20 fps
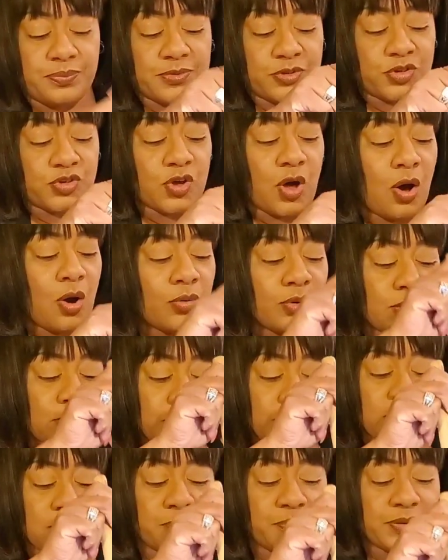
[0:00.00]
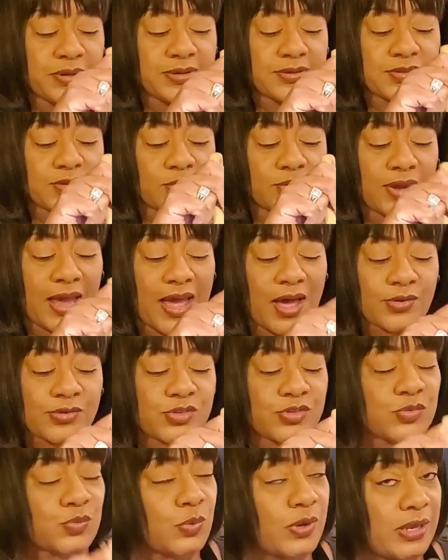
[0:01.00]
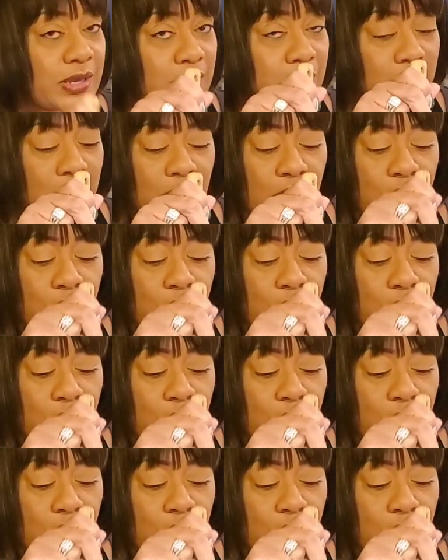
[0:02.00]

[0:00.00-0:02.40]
totally depends on how sweet